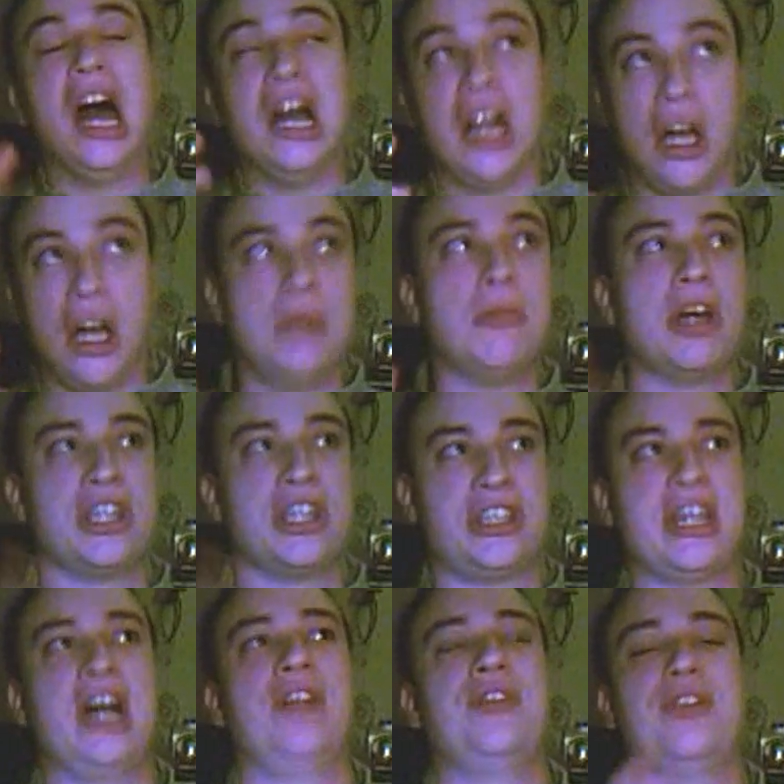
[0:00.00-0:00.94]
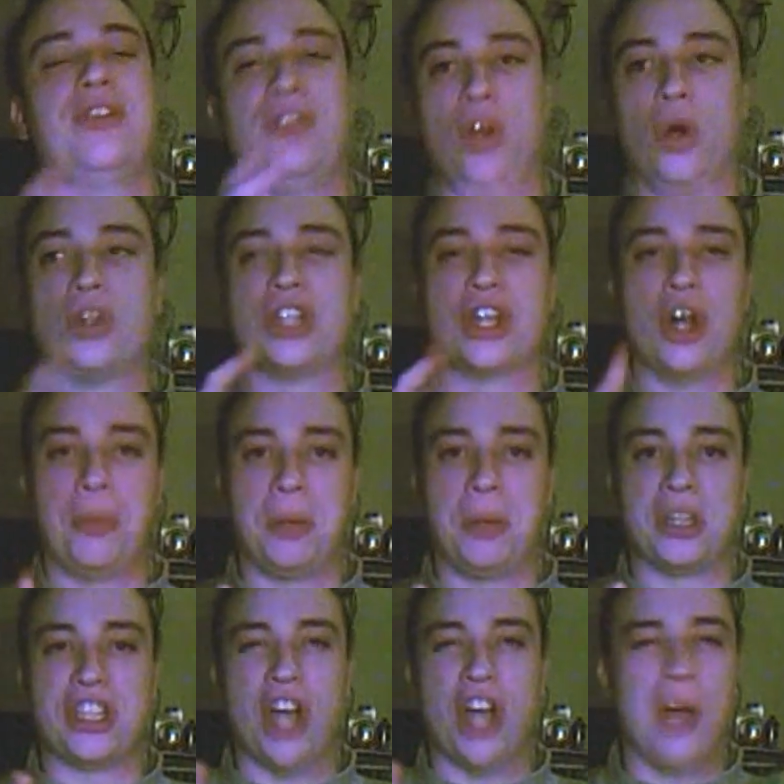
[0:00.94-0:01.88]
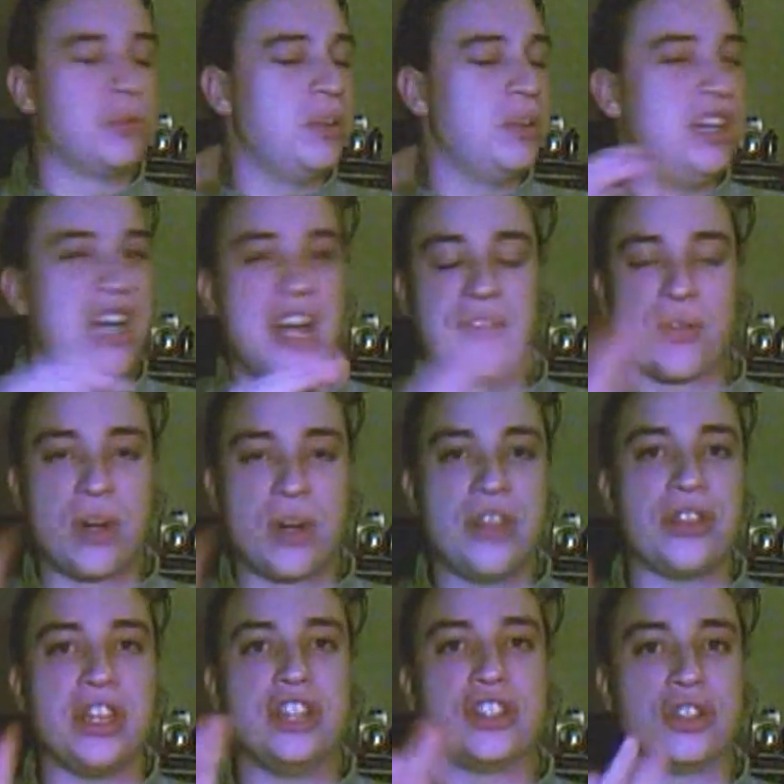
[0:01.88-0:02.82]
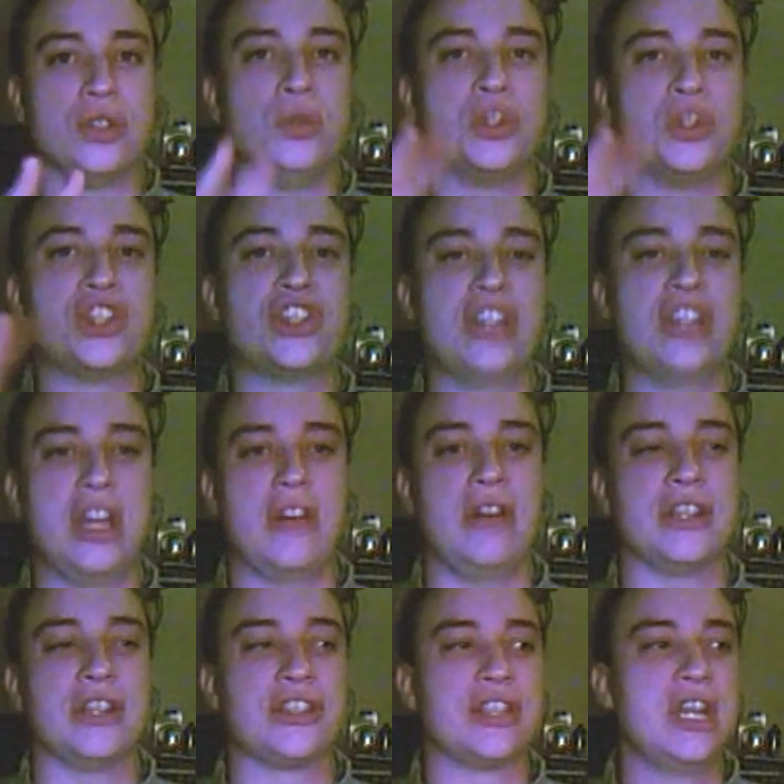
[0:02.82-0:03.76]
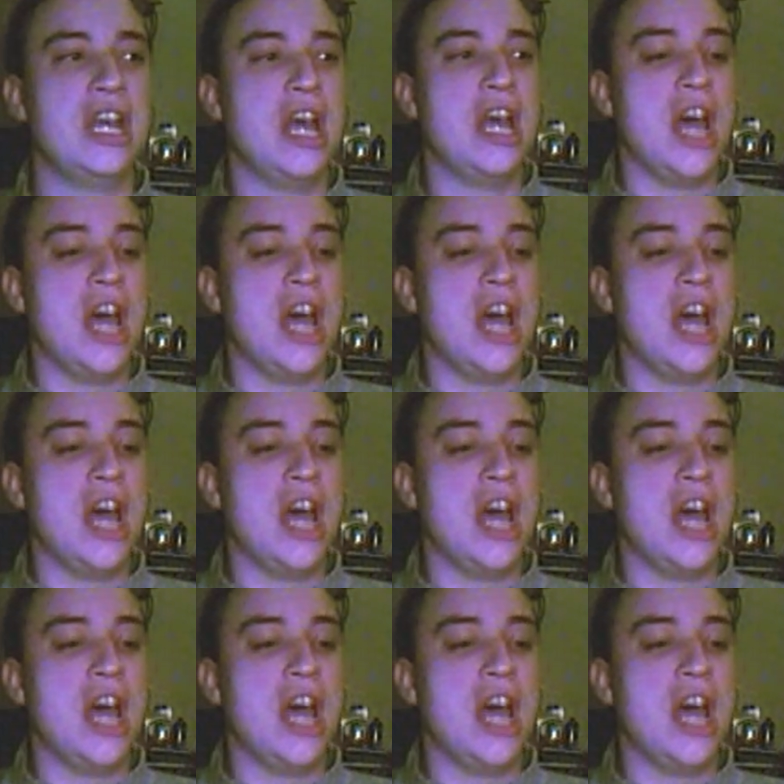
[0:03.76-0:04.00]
I myself have looked a couple of times, but never anything too serious.